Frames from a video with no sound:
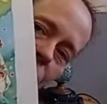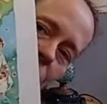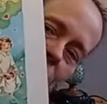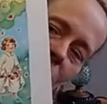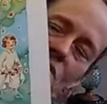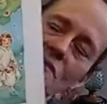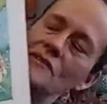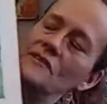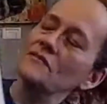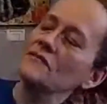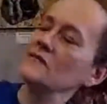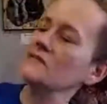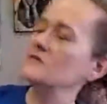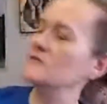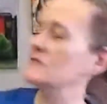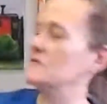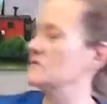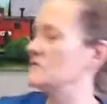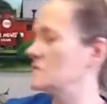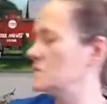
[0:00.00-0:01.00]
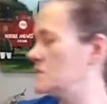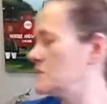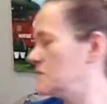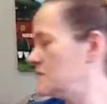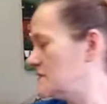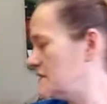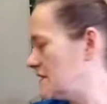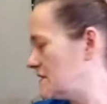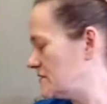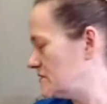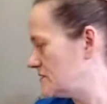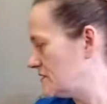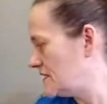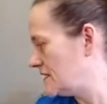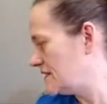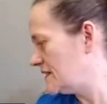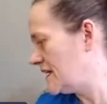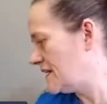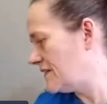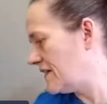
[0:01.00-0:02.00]
I don't know if I'll do it tomorrow night or
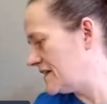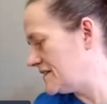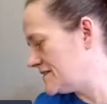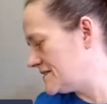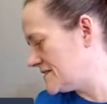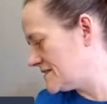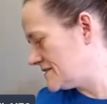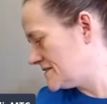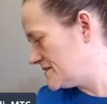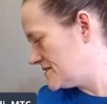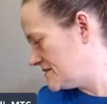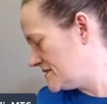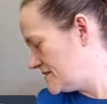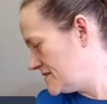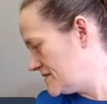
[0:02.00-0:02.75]
not. I like to